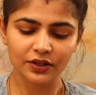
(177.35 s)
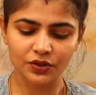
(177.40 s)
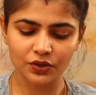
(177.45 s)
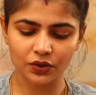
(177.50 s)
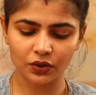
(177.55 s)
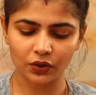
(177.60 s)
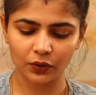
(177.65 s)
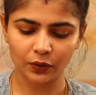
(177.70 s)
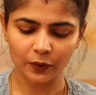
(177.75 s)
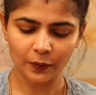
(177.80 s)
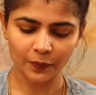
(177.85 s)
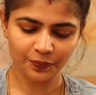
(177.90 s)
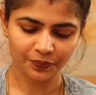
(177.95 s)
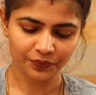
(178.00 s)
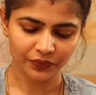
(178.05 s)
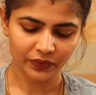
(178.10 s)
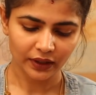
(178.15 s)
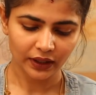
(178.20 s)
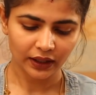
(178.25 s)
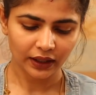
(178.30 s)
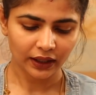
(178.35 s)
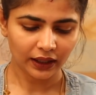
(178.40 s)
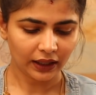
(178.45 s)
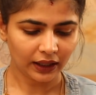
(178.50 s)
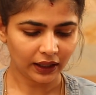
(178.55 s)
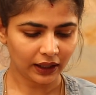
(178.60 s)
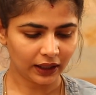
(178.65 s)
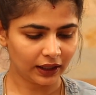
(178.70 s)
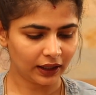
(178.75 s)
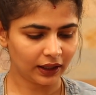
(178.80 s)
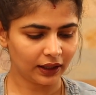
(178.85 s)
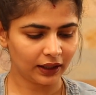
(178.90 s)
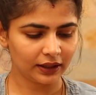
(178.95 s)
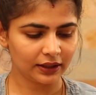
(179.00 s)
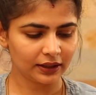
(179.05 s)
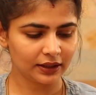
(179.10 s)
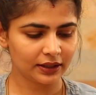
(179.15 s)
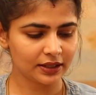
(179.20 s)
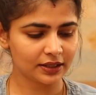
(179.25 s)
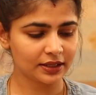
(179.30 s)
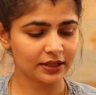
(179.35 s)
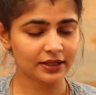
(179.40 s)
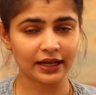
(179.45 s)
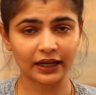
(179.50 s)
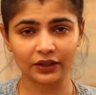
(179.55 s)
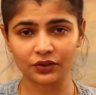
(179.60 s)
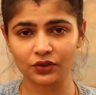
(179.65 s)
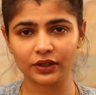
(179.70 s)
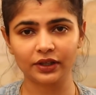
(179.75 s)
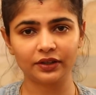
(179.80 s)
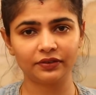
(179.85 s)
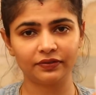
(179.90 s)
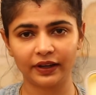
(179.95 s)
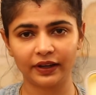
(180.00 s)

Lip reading: So this is actually